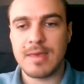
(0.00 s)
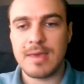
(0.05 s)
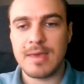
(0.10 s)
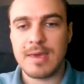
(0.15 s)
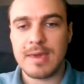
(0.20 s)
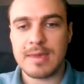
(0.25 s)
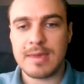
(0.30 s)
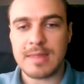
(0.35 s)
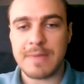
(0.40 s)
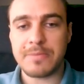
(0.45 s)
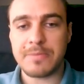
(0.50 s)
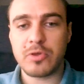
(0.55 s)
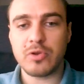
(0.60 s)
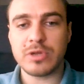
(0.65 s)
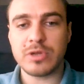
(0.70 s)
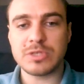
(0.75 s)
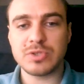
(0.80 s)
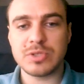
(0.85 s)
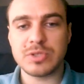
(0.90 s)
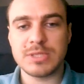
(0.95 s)
And I'm
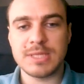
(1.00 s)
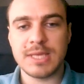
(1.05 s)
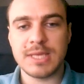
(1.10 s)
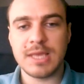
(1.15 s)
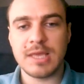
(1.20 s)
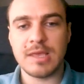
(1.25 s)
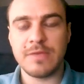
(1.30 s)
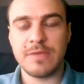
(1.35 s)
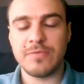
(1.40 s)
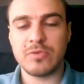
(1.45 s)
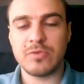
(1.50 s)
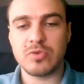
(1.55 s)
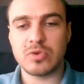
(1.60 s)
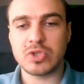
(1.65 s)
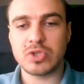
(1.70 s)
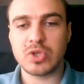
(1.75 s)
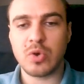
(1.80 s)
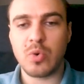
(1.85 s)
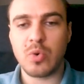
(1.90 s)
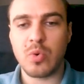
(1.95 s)
curious to see if it will
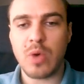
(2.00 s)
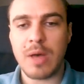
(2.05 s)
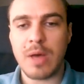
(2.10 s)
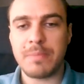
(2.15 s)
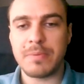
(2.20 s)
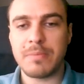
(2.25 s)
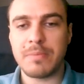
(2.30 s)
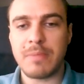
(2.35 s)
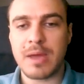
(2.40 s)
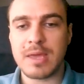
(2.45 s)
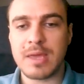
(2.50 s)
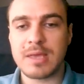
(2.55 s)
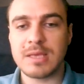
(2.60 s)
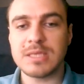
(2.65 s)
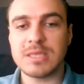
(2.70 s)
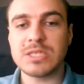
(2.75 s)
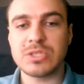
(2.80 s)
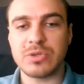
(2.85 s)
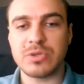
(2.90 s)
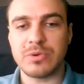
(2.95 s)
show up my
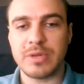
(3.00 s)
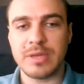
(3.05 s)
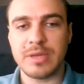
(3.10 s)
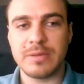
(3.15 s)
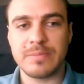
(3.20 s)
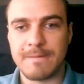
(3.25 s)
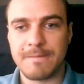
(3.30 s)
history.